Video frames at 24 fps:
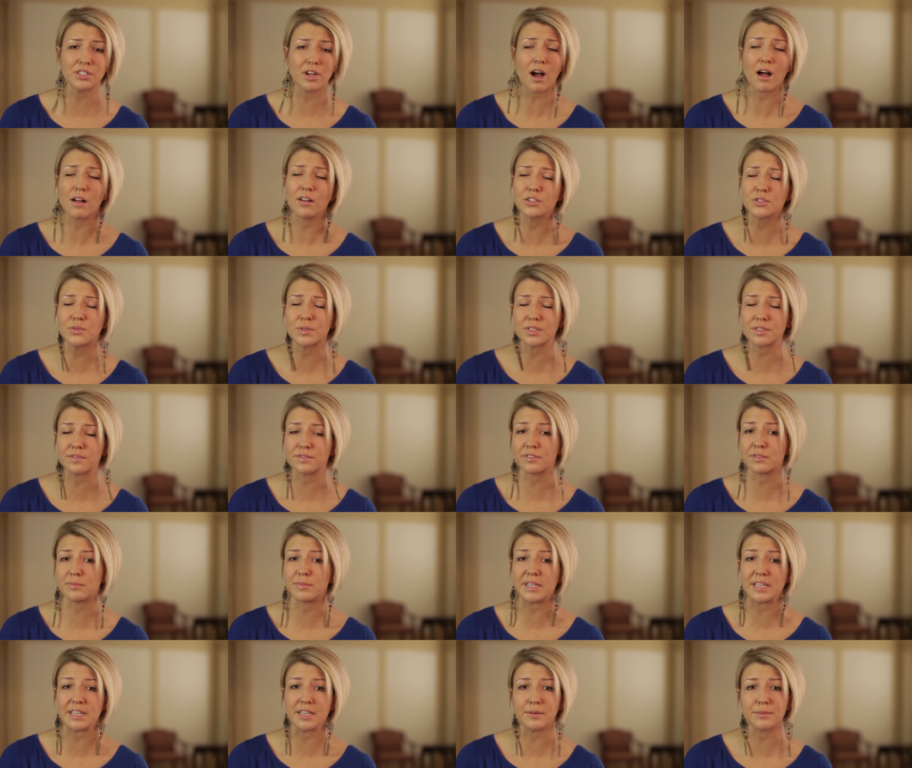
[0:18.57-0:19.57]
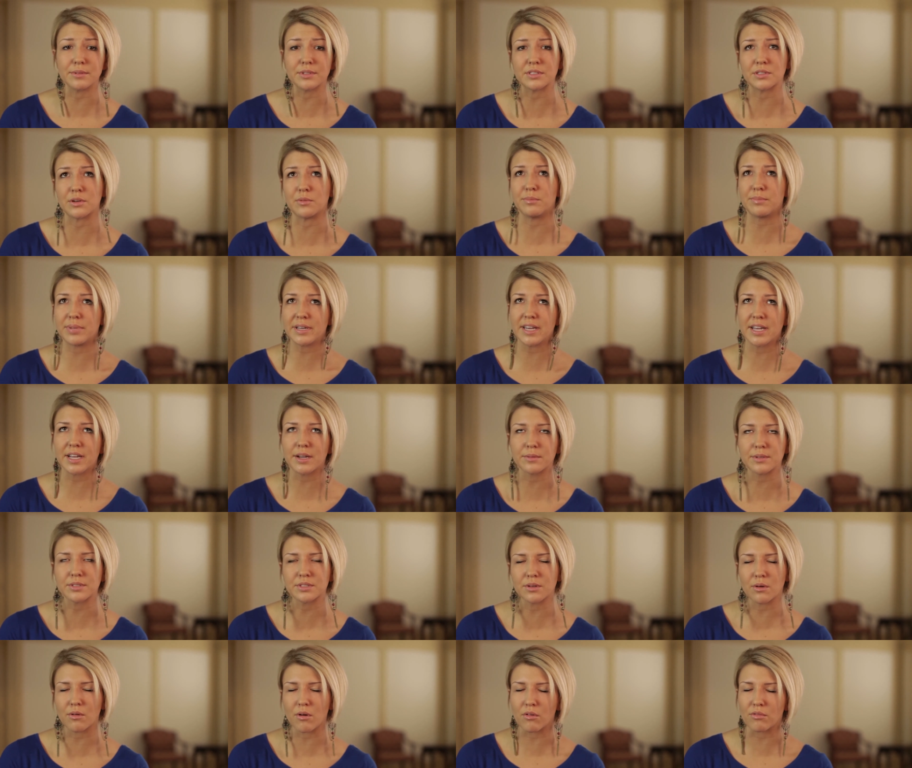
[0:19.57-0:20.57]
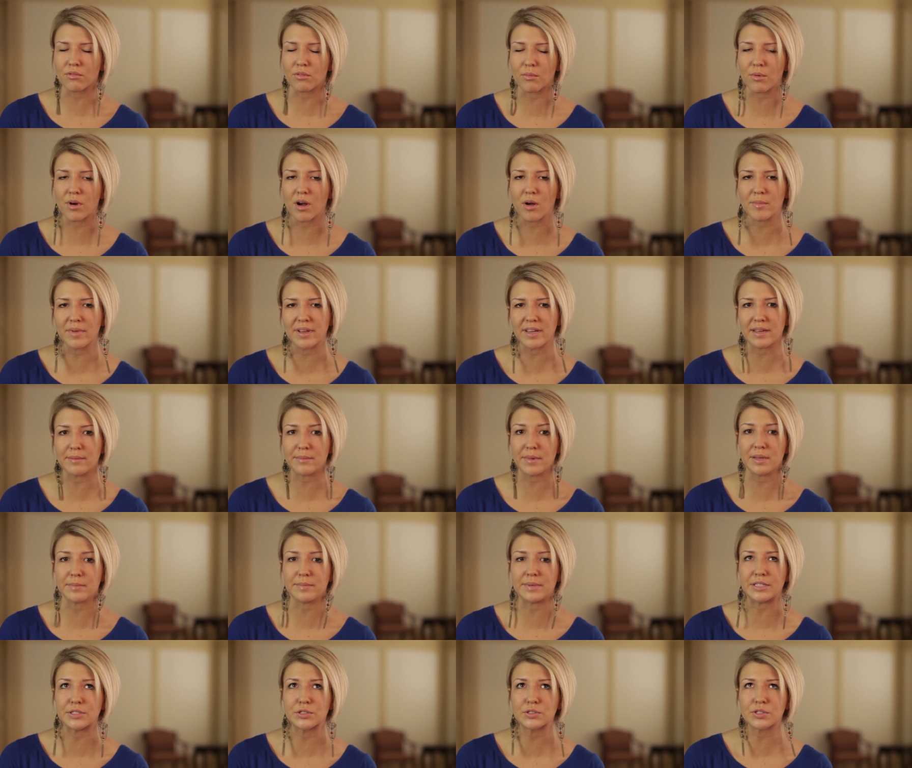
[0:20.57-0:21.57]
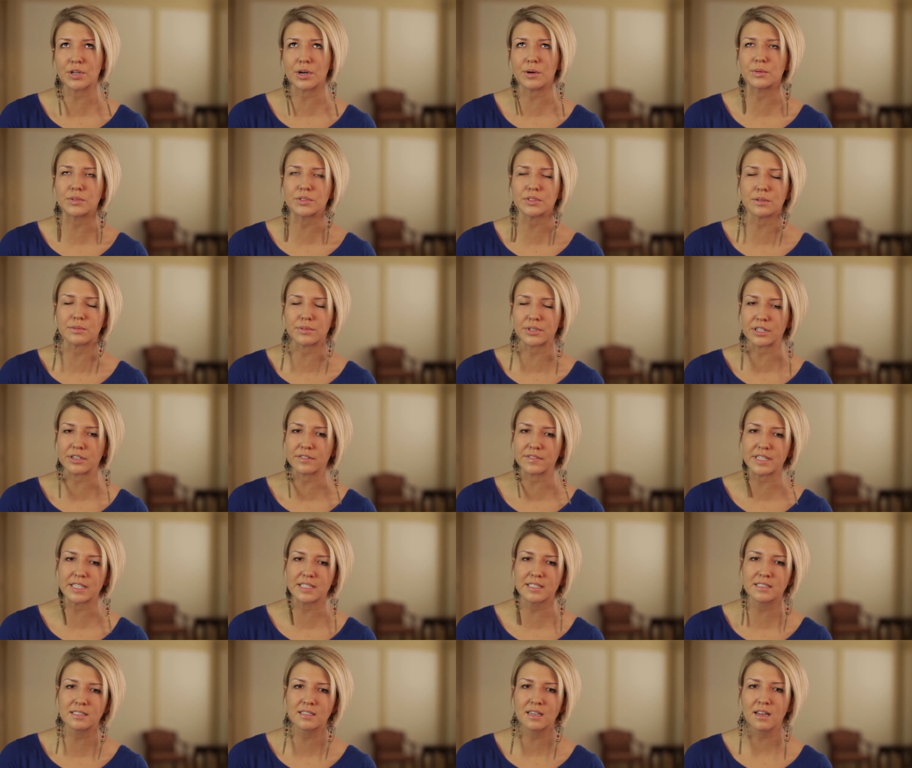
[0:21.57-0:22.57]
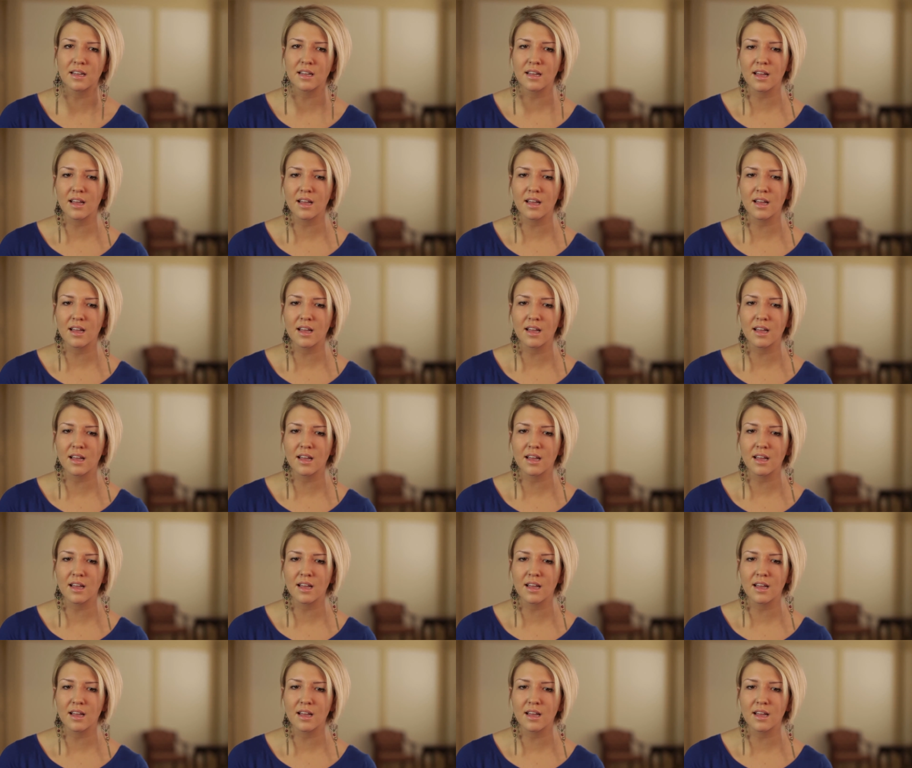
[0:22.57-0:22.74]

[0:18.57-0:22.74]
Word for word: College wasn't for me. It was so big, it was so overwhelming, it made me so, so nervous.